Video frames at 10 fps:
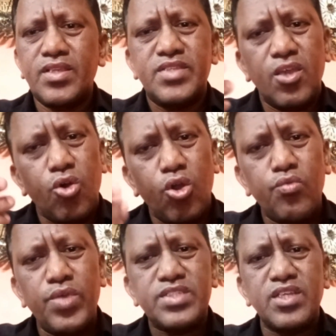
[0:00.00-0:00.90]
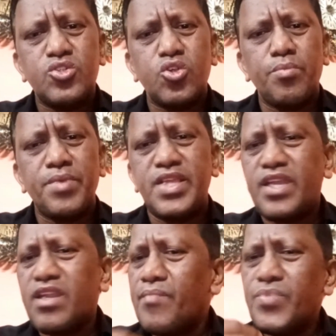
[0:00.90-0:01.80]
See, always it should be
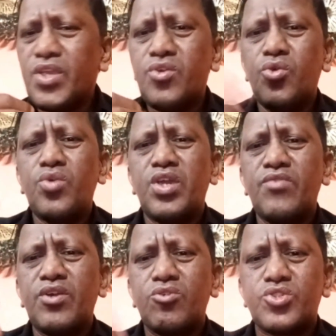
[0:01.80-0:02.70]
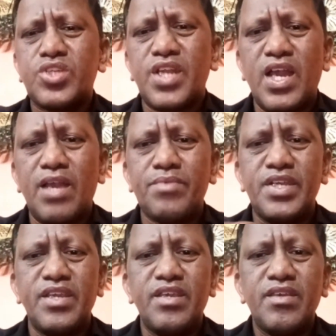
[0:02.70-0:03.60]
that you give a question, I am
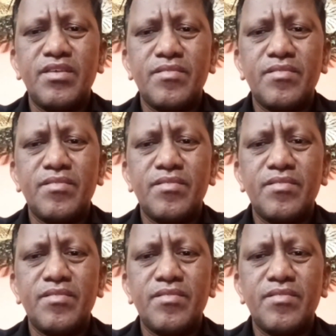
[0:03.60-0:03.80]
ready.